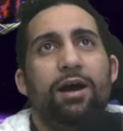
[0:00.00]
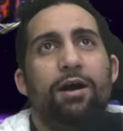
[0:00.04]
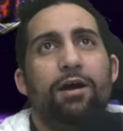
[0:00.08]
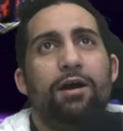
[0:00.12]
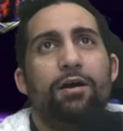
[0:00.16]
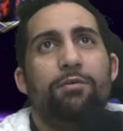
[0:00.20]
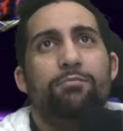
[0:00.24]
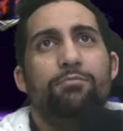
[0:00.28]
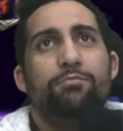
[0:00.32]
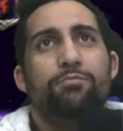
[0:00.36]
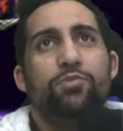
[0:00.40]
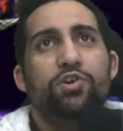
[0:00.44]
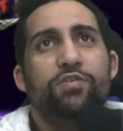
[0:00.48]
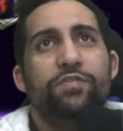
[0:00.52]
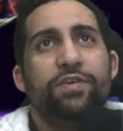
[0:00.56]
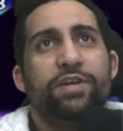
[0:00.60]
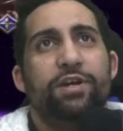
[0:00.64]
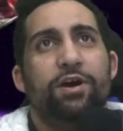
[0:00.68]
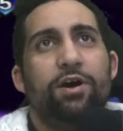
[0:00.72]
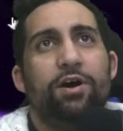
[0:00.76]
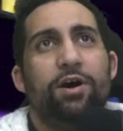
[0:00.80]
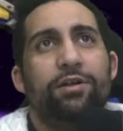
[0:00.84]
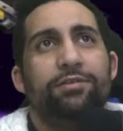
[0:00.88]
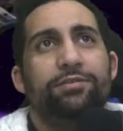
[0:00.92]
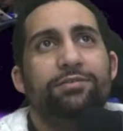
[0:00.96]

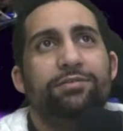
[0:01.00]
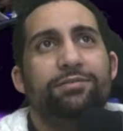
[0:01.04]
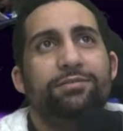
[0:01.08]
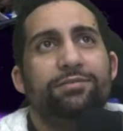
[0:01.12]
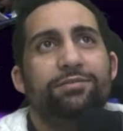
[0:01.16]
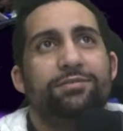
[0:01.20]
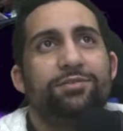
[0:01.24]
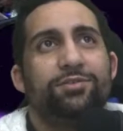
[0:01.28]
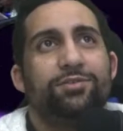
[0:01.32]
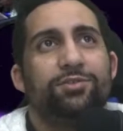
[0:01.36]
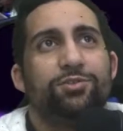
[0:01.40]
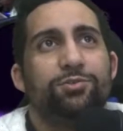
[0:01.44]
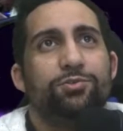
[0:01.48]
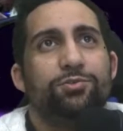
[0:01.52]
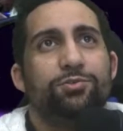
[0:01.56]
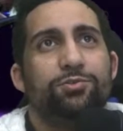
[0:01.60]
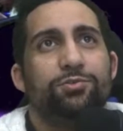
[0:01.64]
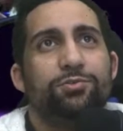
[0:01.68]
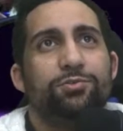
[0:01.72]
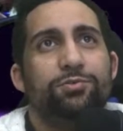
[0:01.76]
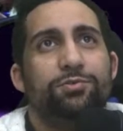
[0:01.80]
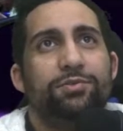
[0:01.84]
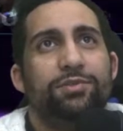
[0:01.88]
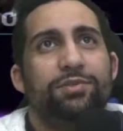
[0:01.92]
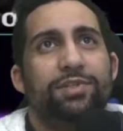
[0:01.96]
Moving on
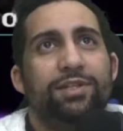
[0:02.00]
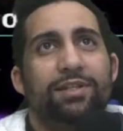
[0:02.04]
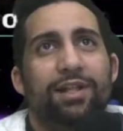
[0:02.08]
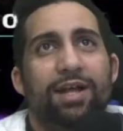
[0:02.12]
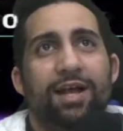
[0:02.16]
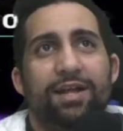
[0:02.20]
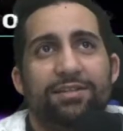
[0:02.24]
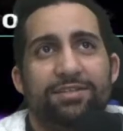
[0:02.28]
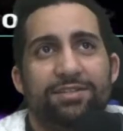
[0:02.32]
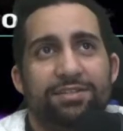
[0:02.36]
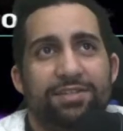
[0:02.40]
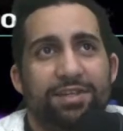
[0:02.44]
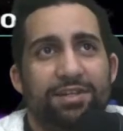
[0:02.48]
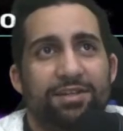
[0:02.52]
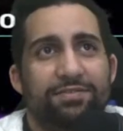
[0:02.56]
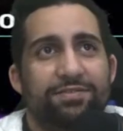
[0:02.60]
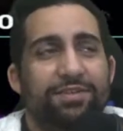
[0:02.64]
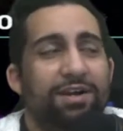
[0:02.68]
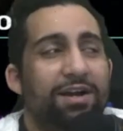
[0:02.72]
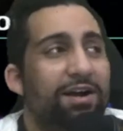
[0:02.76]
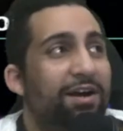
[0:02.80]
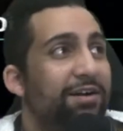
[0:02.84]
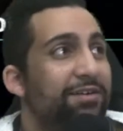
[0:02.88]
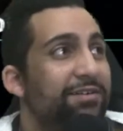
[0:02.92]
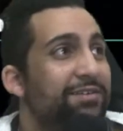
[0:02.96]
to the last set of
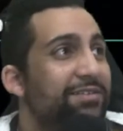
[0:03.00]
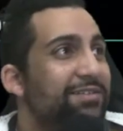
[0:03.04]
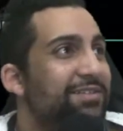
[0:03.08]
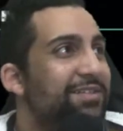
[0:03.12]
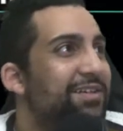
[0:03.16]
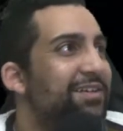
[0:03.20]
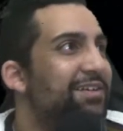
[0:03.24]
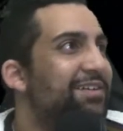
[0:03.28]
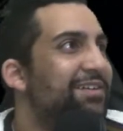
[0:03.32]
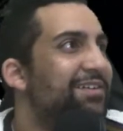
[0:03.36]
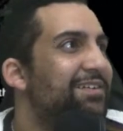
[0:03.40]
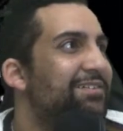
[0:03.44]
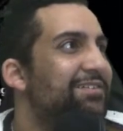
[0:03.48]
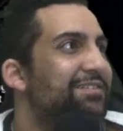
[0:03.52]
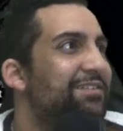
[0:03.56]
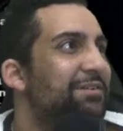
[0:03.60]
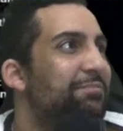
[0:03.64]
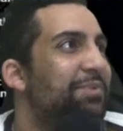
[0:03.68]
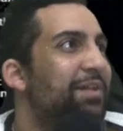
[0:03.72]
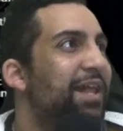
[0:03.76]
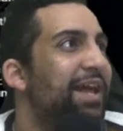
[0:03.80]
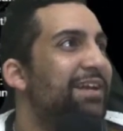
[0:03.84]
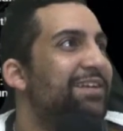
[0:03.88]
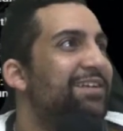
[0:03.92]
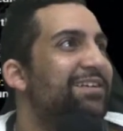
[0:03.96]
cards, the
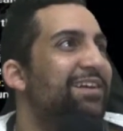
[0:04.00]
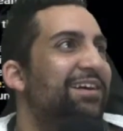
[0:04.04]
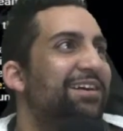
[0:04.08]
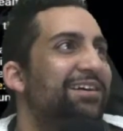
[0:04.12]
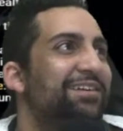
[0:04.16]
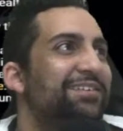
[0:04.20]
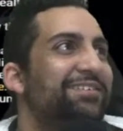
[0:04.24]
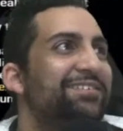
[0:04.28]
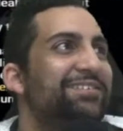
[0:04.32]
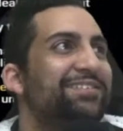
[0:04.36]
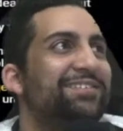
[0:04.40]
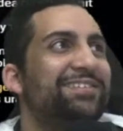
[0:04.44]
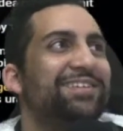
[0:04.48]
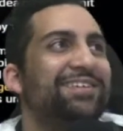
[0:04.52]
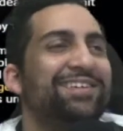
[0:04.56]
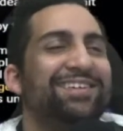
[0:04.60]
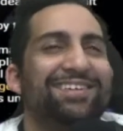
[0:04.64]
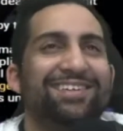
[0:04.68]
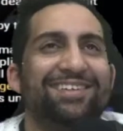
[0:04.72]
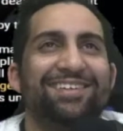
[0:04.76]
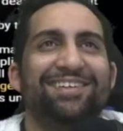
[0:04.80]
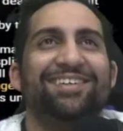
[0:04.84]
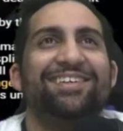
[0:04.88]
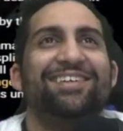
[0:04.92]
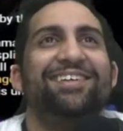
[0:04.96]
black cards.
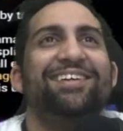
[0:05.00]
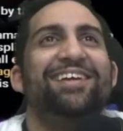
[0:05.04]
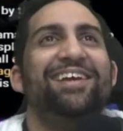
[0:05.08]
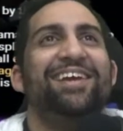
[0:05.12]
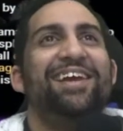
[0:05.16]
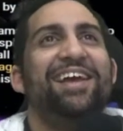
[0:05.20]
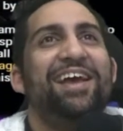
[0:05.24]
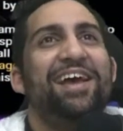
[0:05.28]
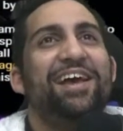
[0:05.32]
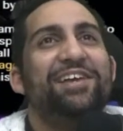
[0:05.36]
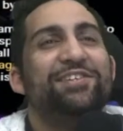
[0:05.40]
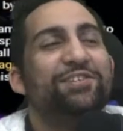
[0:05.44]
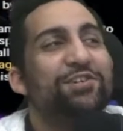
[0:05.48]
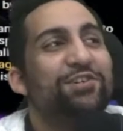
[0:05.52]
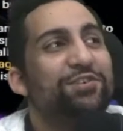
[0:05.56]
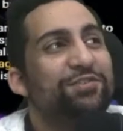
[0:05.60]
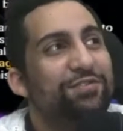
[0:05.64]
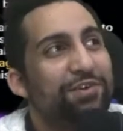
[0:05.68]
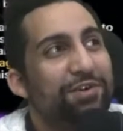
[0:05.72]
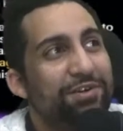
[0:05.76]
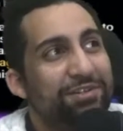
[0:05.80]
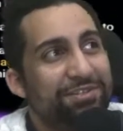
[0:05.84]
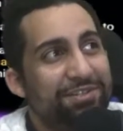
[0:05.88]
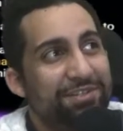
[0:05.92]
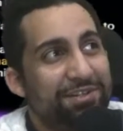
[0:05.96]
So
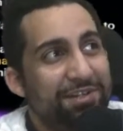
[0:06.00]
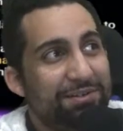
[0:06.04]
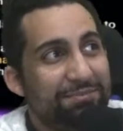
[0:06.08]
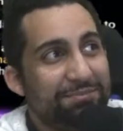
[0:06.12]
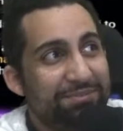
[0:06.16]
first up